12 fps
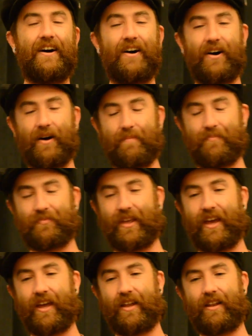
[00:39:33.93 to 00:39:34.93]

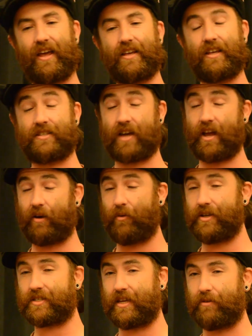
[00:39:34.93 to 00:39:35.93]
It's kind
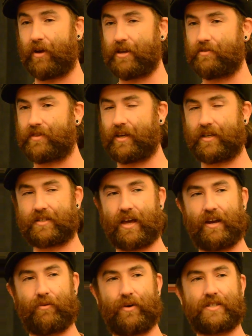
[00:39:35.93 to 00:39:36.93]
of risky, right? You think it's
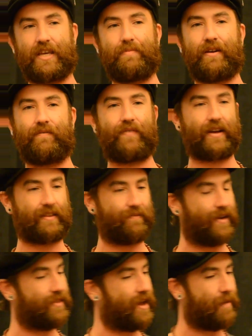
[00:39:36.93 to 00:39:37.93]
kind of risky, but in fact, I
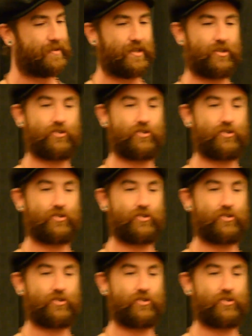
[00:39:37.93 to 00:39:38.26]
found the opposite